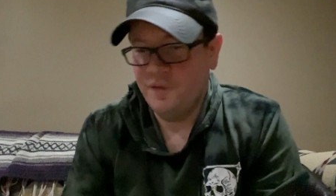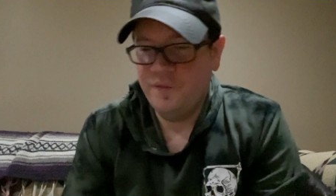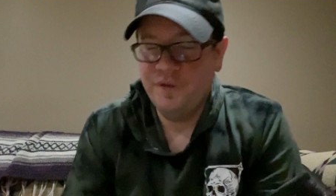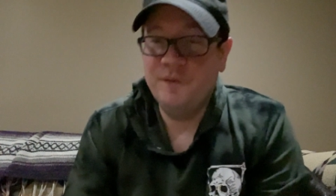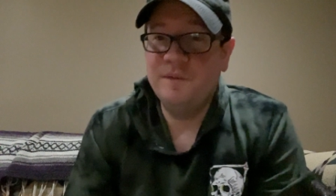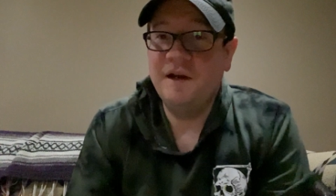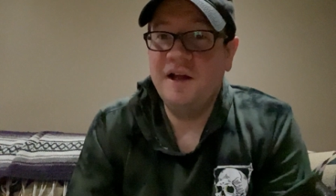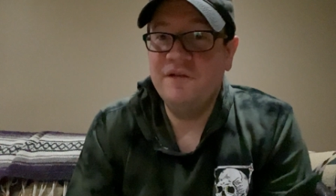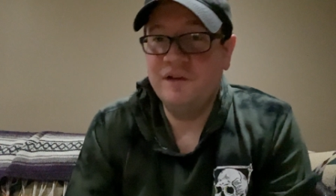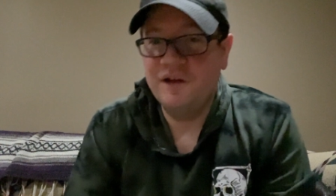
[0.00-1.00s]
film that I
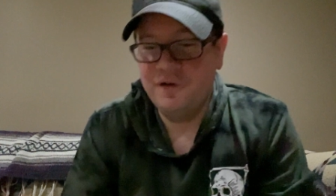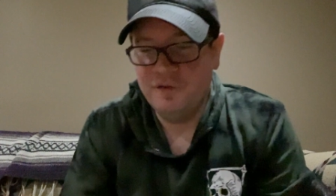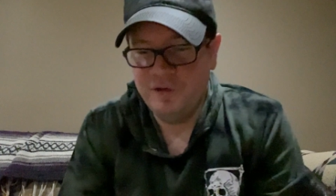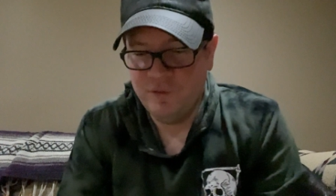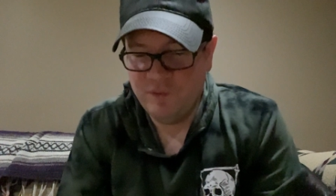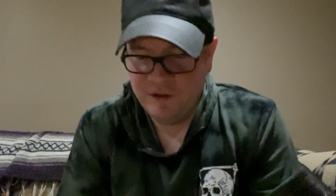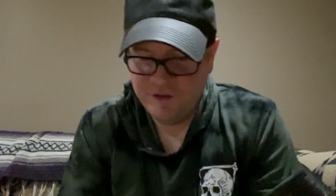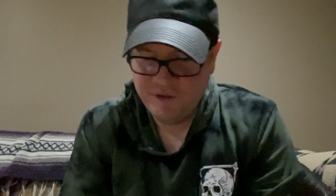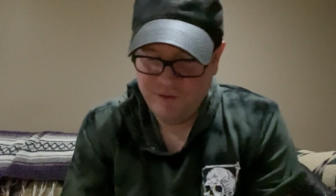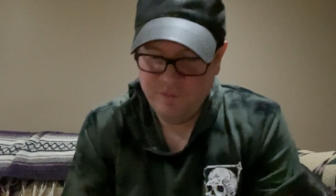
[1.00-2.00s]
haven't gotten around to
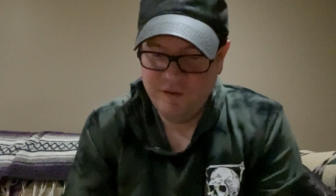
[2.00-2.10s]
watching,